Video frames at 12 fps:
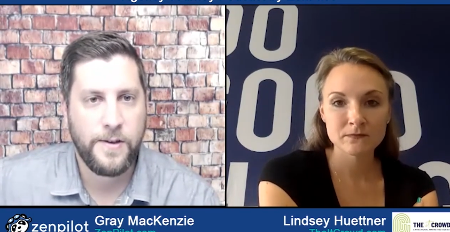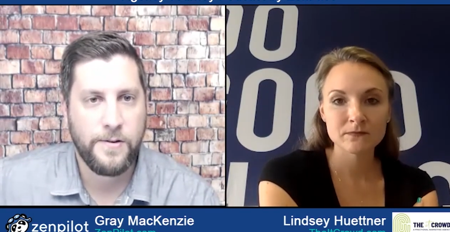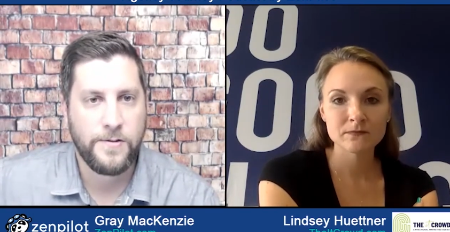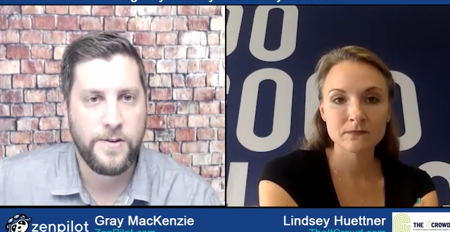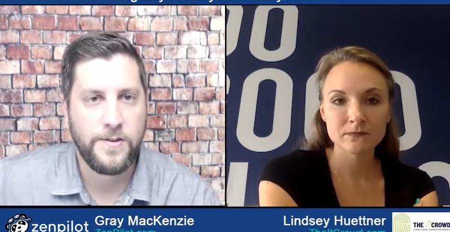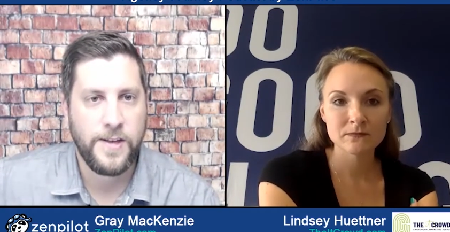
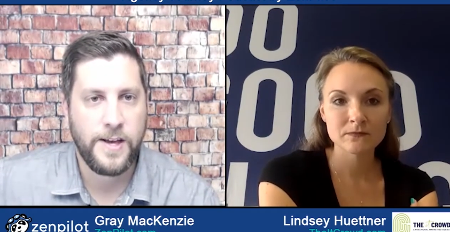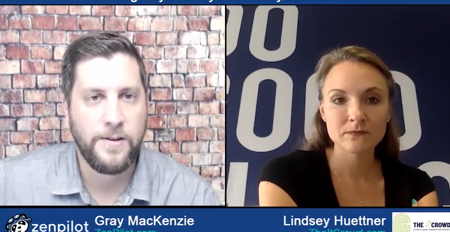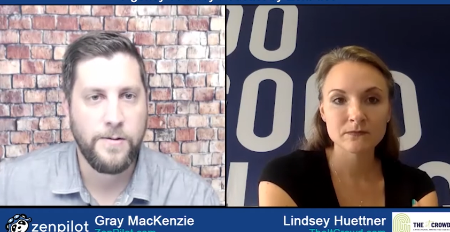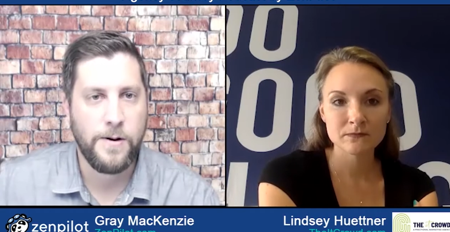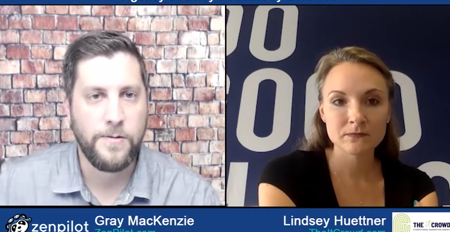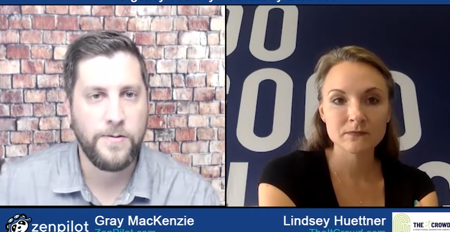Speaker 1: there's, is that
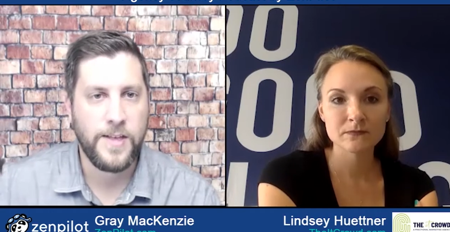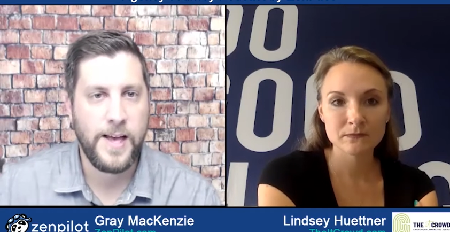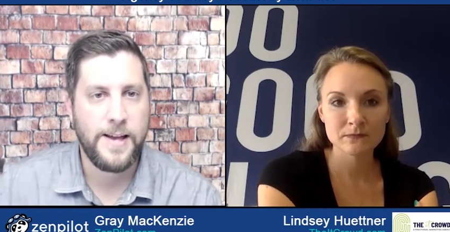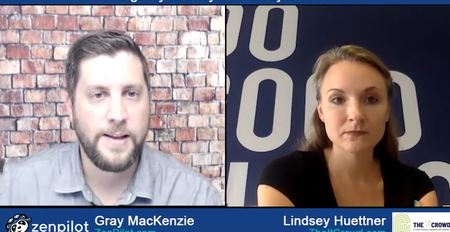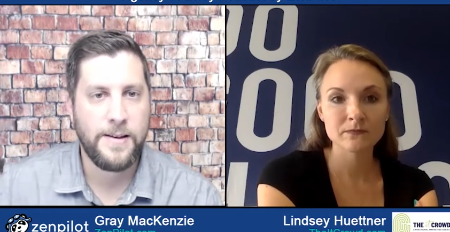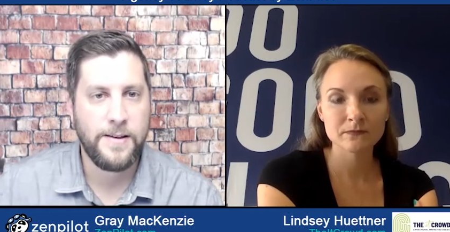who owns
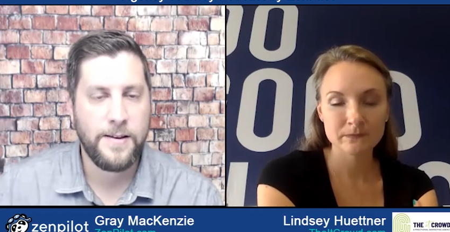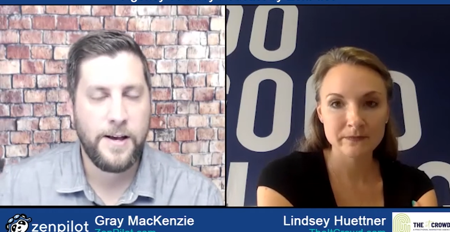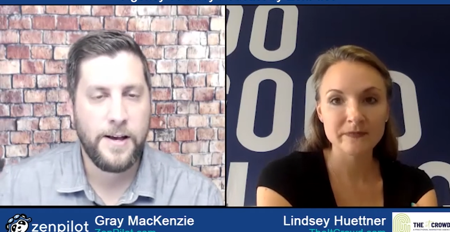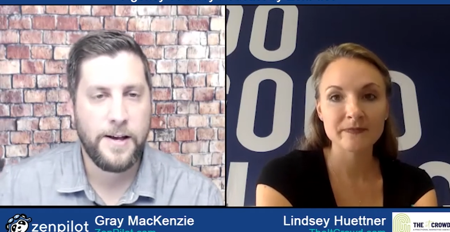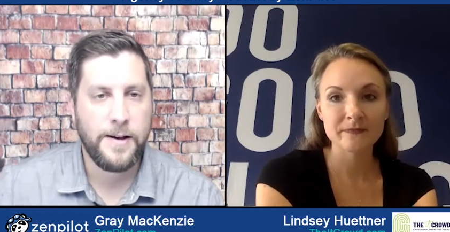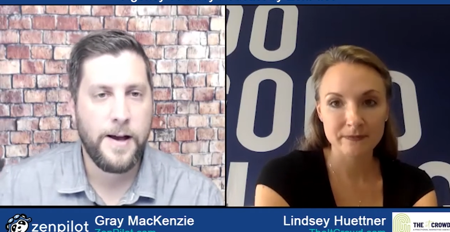that?
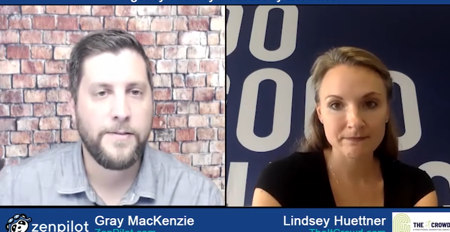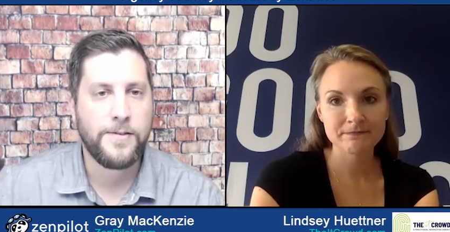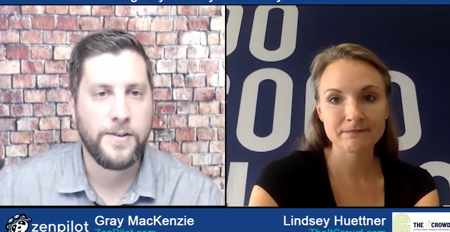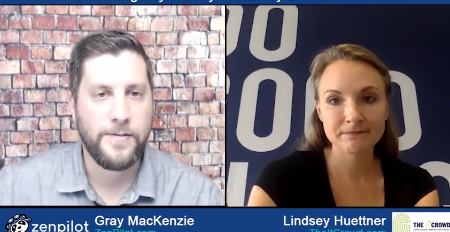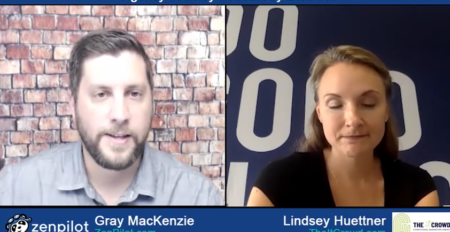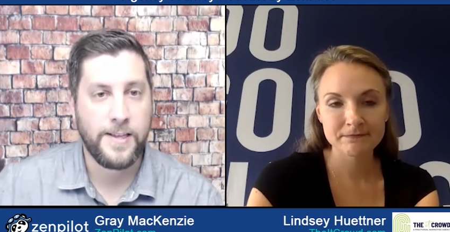
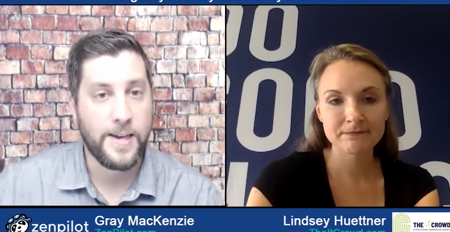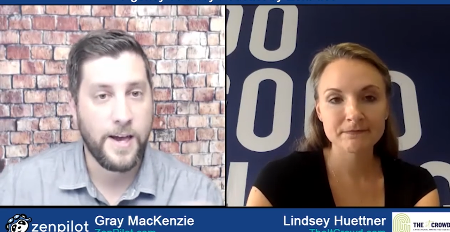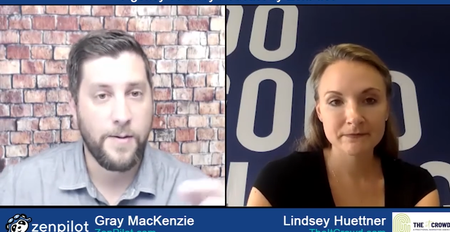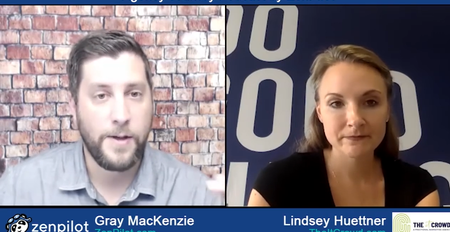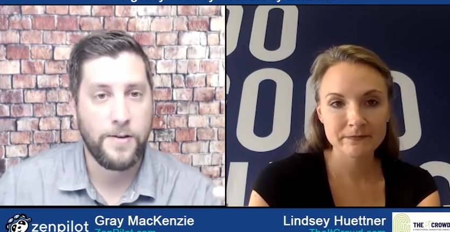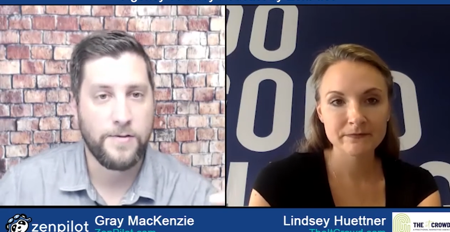Obviously, we get the
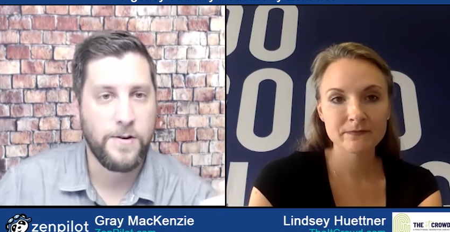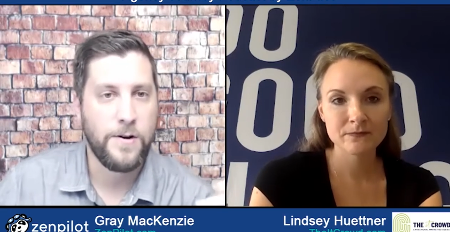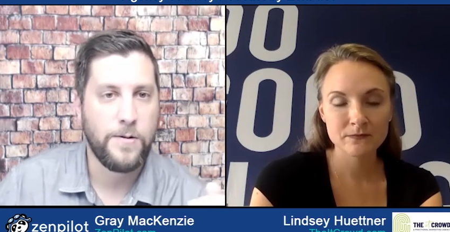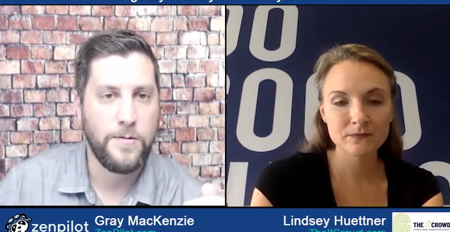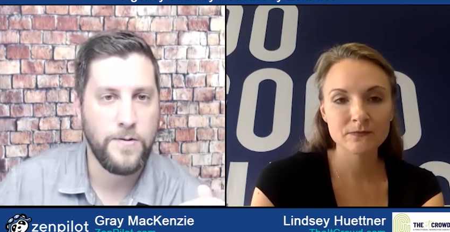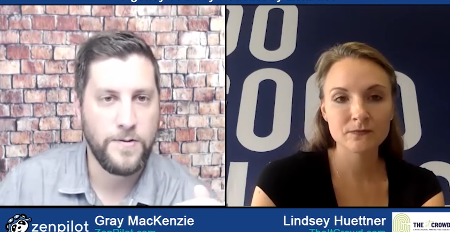account manager
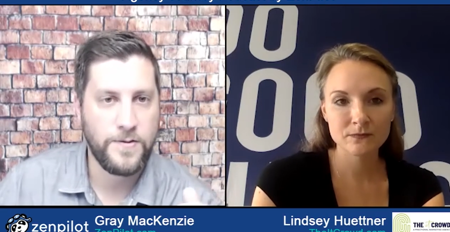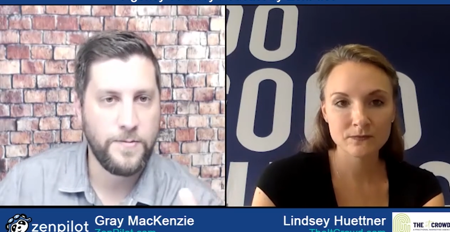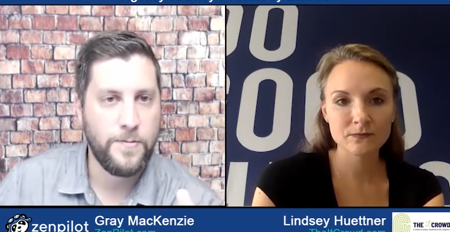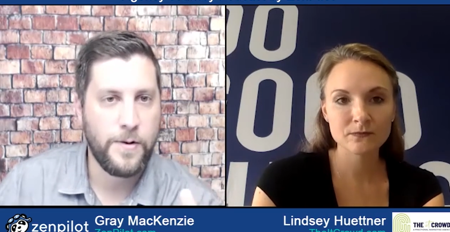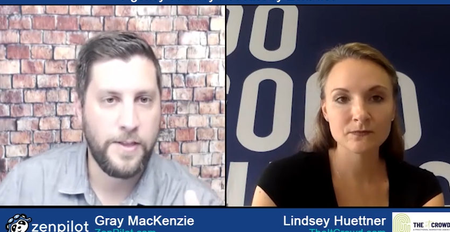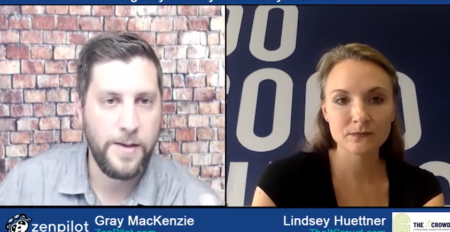owns
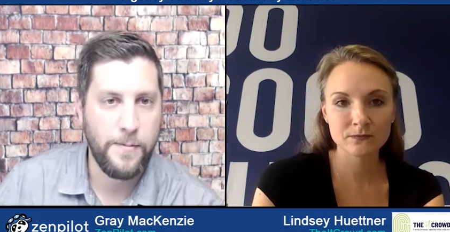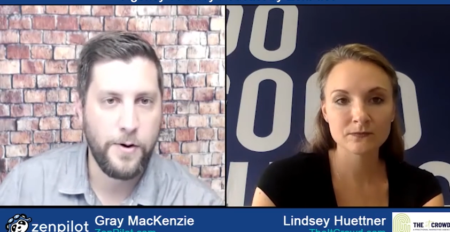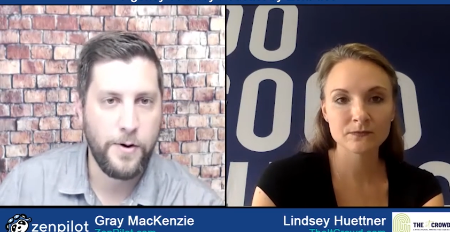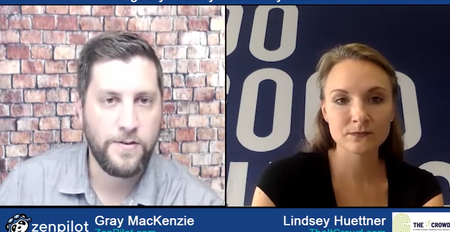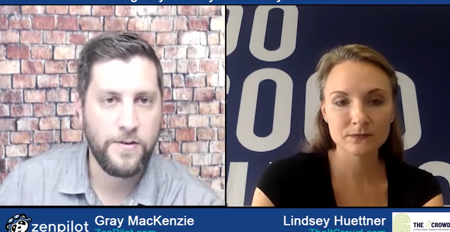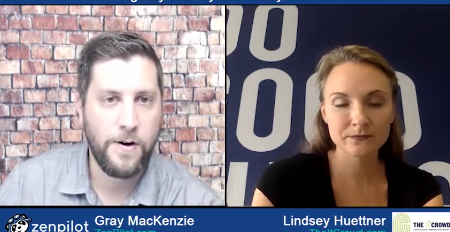what the
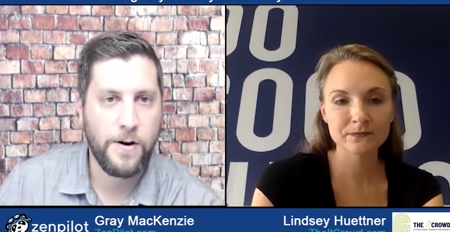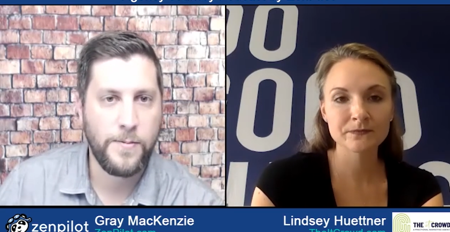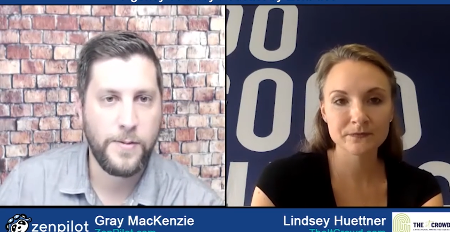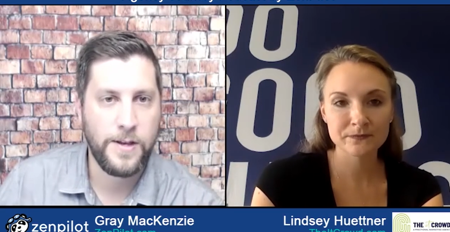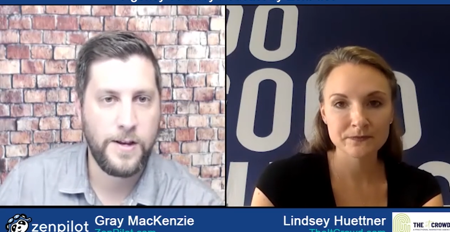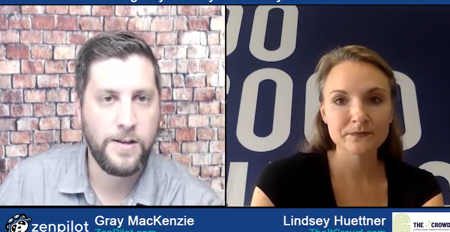inputs are,
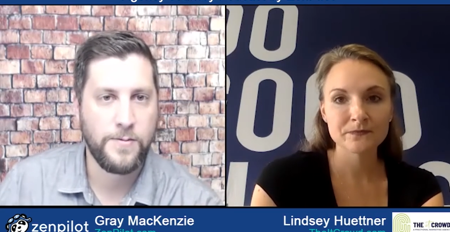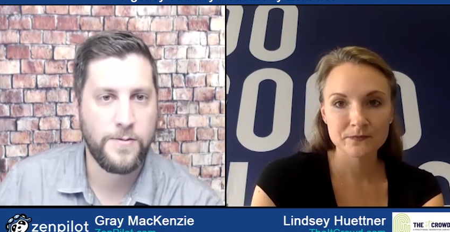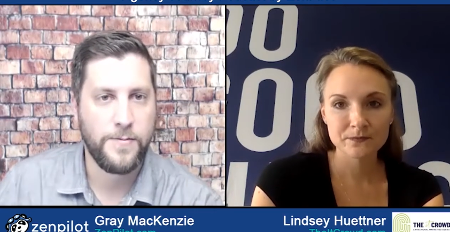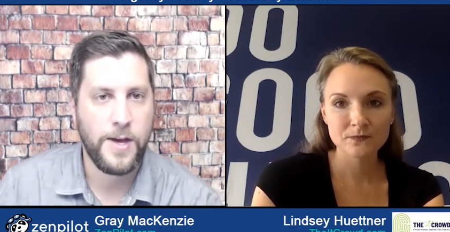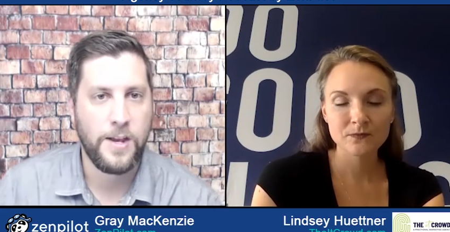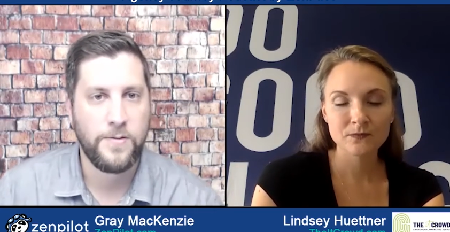but then in
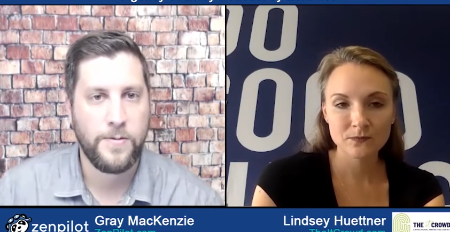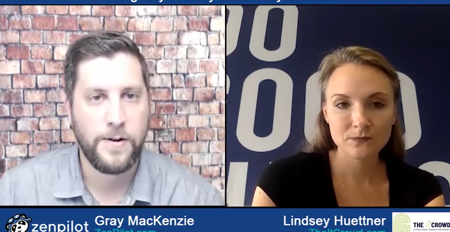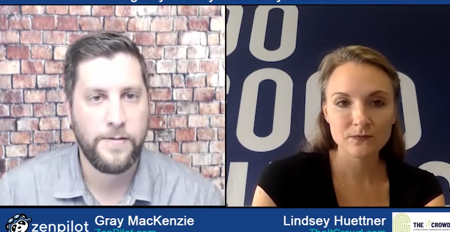terms of management of